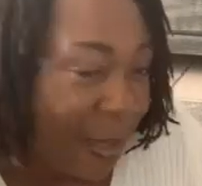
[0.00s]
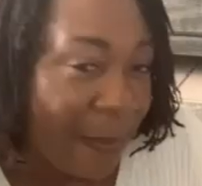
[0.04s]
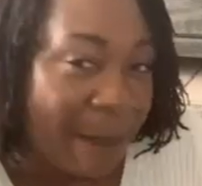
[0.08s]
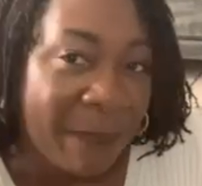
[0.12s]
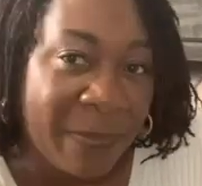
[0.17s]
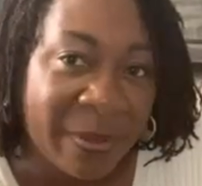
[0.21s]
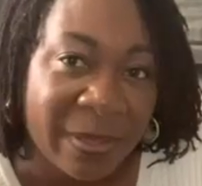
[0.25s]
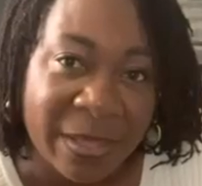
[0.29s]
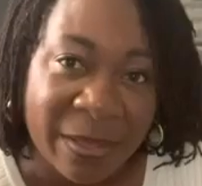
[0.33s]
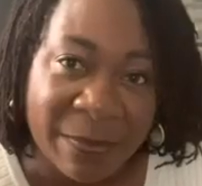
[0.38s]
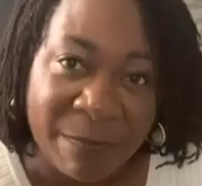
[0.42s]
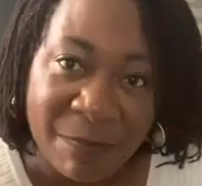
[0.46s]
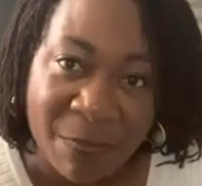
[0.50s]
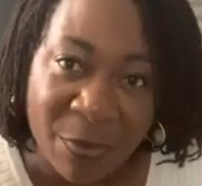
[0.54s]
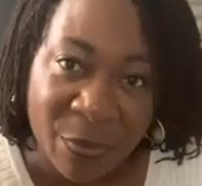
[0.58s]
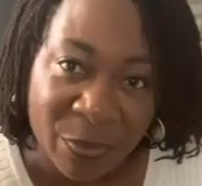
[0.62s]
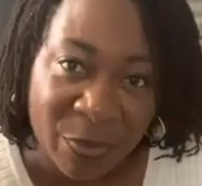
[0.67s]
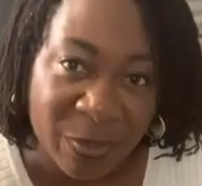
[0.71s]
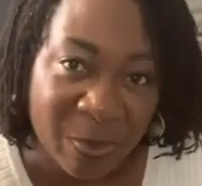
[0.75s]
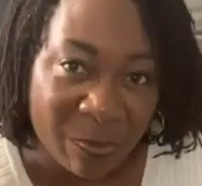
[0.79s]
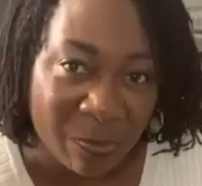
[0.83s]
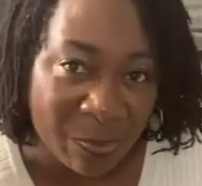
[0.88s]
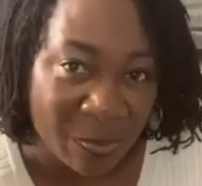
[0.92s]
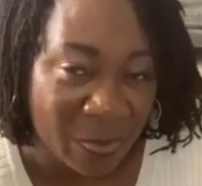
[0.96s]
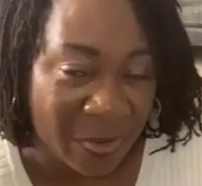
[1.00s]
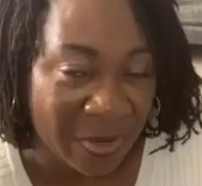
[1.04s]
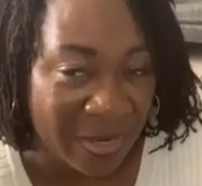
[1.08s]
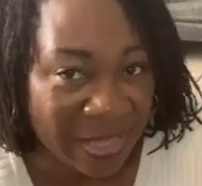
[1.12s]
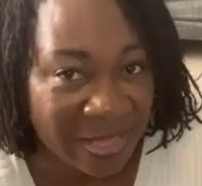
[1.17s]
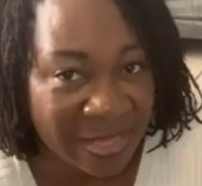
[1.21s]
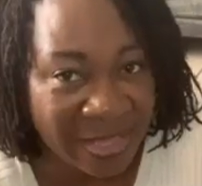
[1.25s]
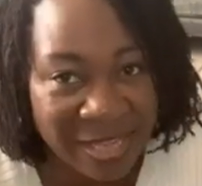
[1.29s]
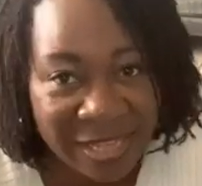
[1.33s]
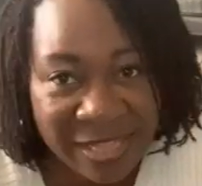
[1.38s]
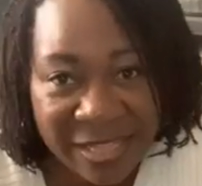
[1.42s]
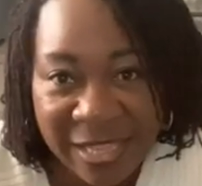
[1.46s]
But the most
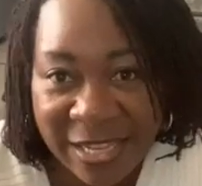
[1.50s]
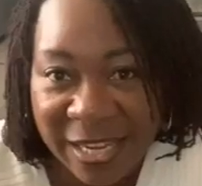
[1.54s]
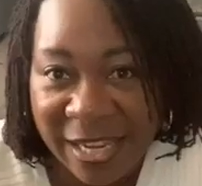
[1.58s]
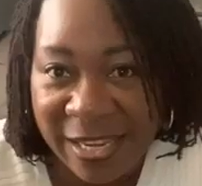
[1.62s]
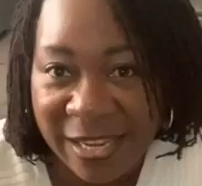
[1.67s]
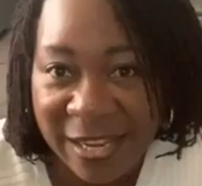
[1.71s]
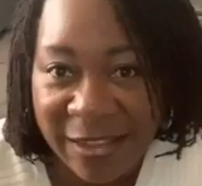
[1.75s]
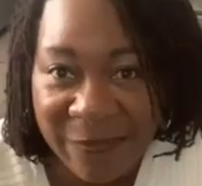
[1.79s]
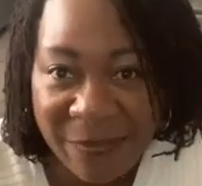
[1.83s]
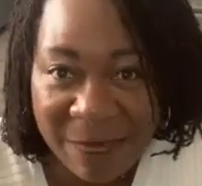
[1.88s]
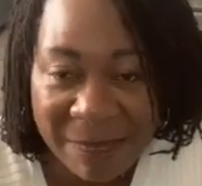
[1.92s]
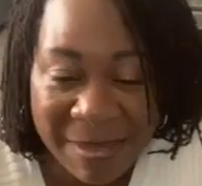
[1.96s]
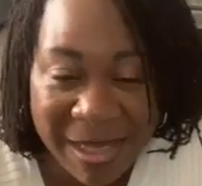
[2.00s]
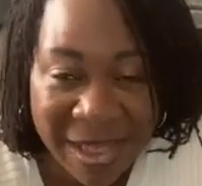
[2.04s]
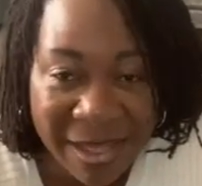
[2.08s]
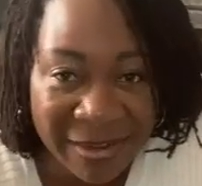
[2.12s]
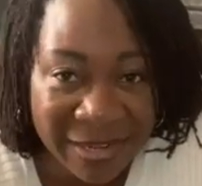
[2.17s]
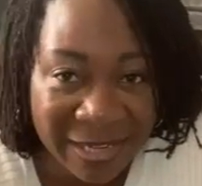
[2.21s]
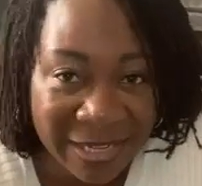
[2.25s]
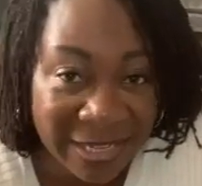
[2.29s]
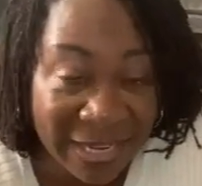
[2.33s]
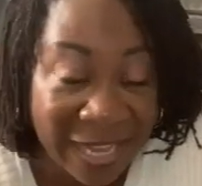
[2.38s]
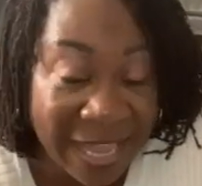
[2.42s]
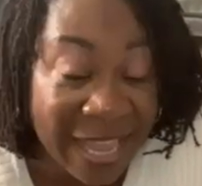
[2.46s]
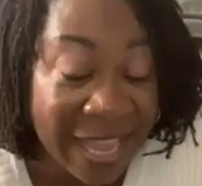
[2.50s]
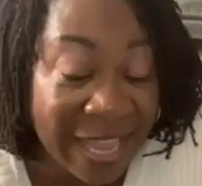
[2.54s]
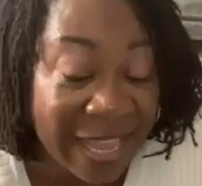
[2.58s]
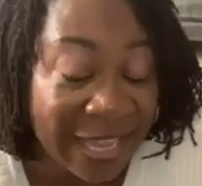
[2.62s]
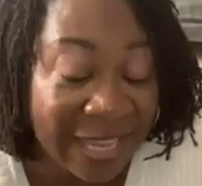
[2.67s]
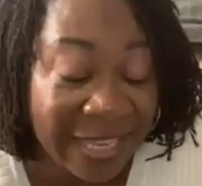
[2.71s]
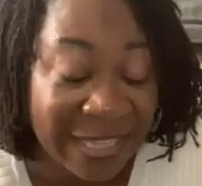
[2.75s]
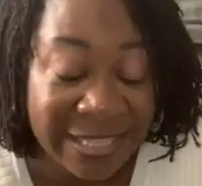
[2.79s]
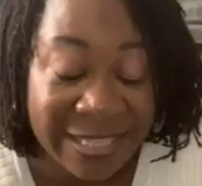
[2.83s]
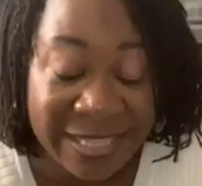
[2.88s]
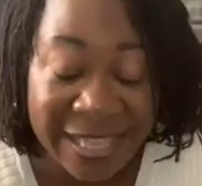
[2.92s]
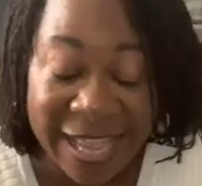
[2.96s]
important thing that I love about it
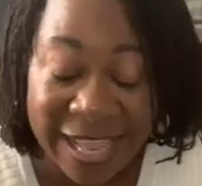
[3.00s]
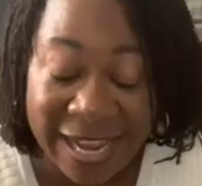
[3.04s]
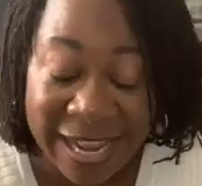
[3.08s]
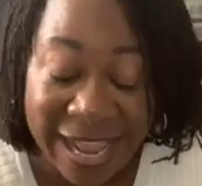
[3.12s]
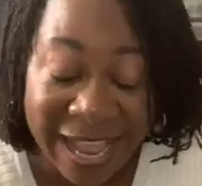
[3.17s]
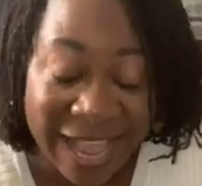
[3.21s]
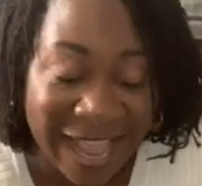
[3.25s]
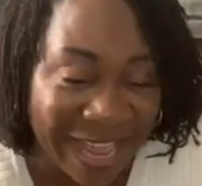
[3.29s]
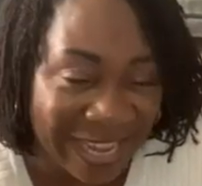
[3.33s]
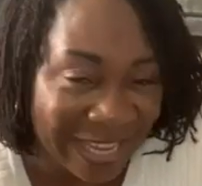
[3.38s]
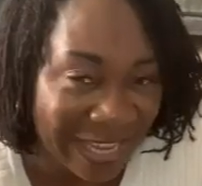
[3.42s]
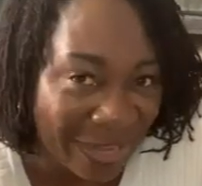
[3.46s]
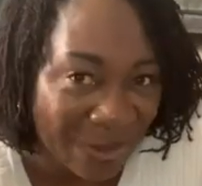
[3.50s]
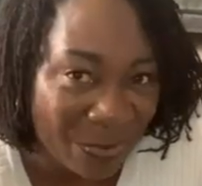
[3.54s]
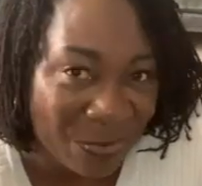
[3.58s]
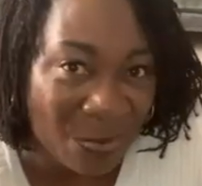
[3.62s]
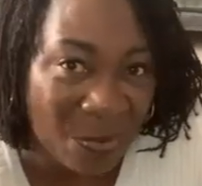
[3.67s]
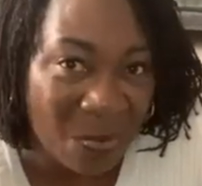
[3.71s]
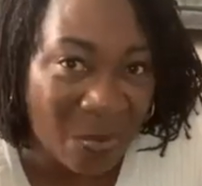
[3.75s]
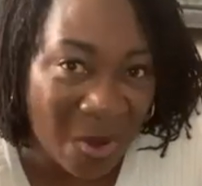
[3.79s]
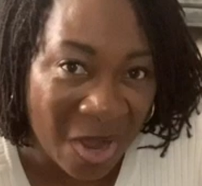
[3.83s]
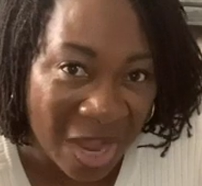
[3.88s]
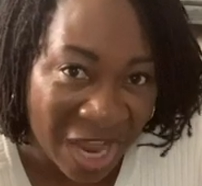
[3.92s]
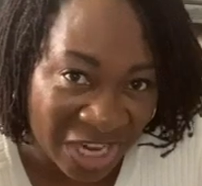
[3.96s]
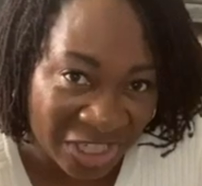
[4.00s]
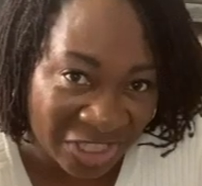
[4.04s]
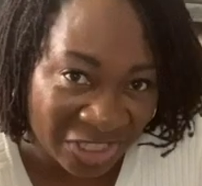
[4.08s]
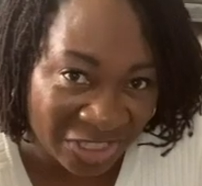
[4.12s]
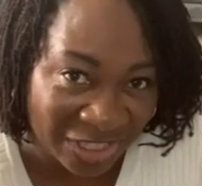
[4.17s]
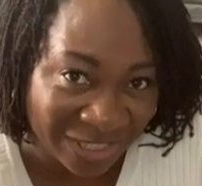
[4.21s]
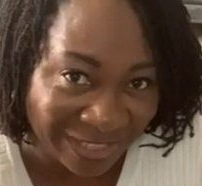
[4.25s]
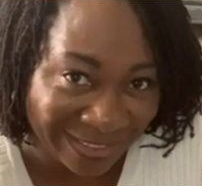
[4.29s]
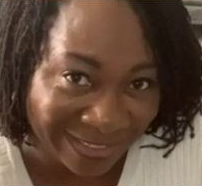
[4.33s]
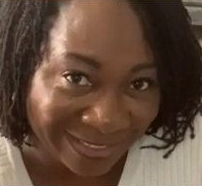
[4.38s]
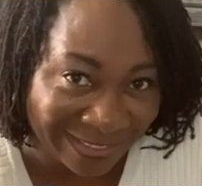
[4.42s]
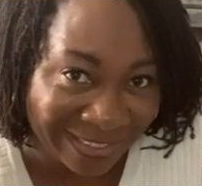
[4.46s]
is that I can wash
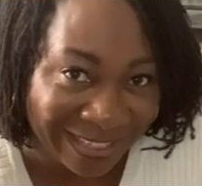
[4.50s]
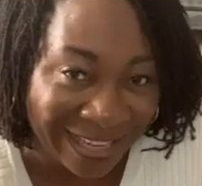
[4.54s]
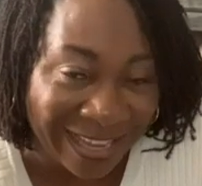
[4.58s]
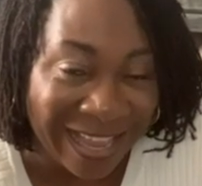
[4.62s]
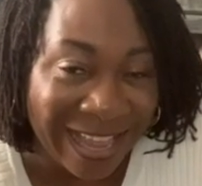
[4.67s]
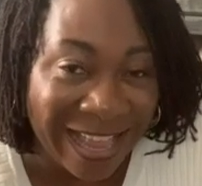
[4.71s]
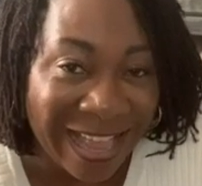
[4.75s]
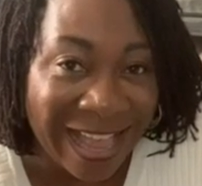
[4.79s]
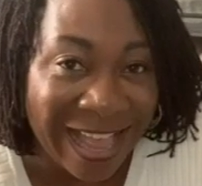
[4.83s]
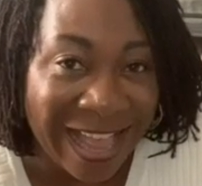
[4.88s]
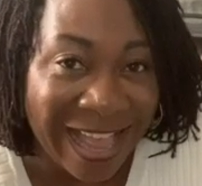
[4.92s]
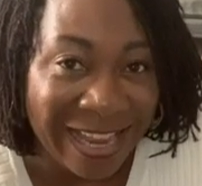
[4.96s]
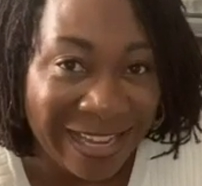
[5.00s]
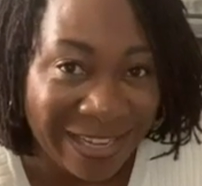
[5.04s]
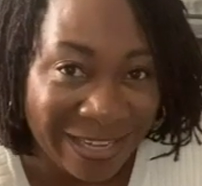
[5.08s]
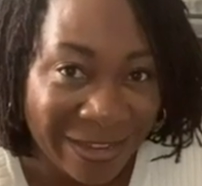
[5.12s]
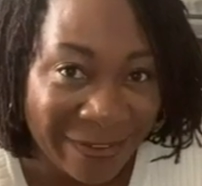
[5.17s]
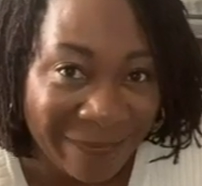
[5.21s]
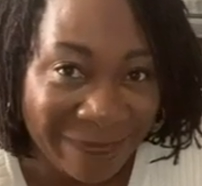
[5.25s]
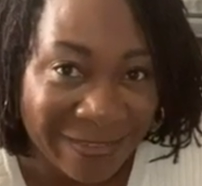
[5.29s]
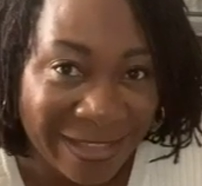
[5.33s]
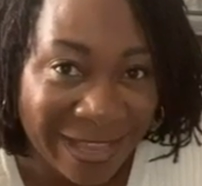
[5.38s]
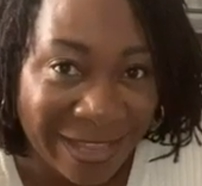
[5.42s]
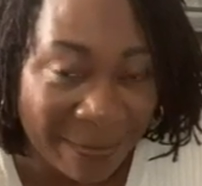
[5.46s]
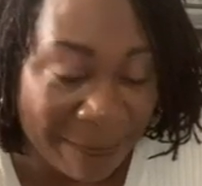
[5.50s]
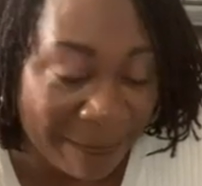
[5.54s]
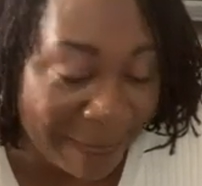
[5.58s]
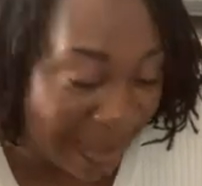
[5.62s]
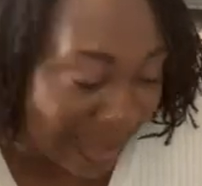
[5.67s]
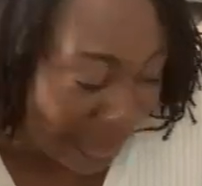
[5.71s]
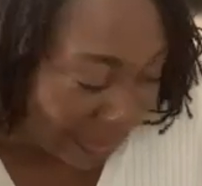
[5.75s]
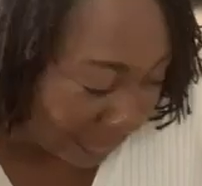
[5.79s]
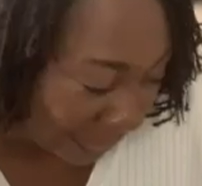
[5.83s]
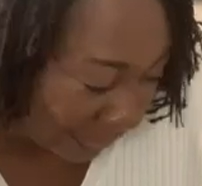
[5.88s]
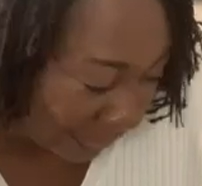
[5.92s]
it. I love that about